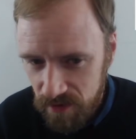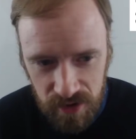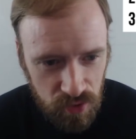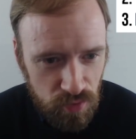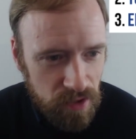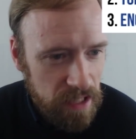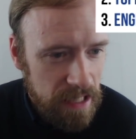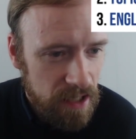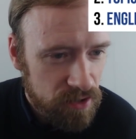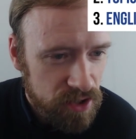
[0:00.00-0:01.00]
do an
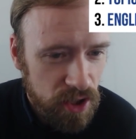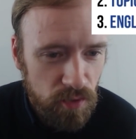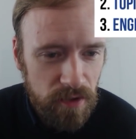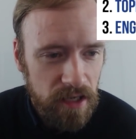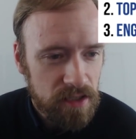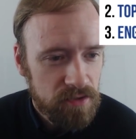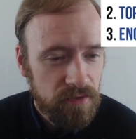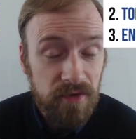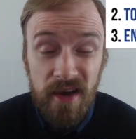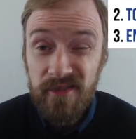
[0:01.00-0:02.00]
English Q&A. So
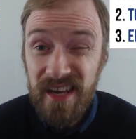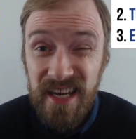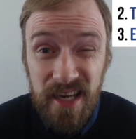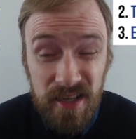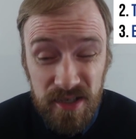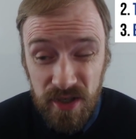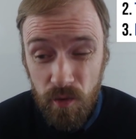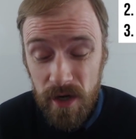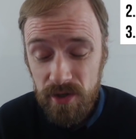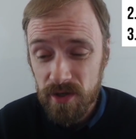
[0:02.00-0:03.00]
if you have any English
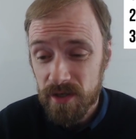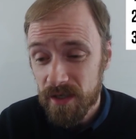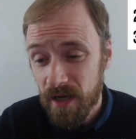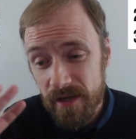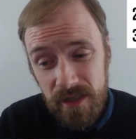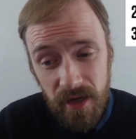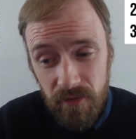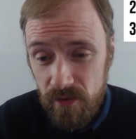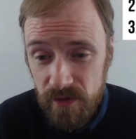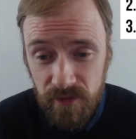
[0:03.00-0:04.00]
questions, you got to save
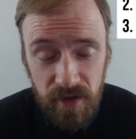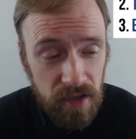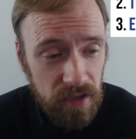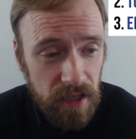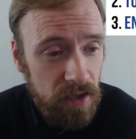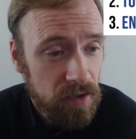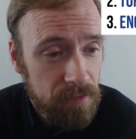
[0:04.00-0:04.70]
those for later.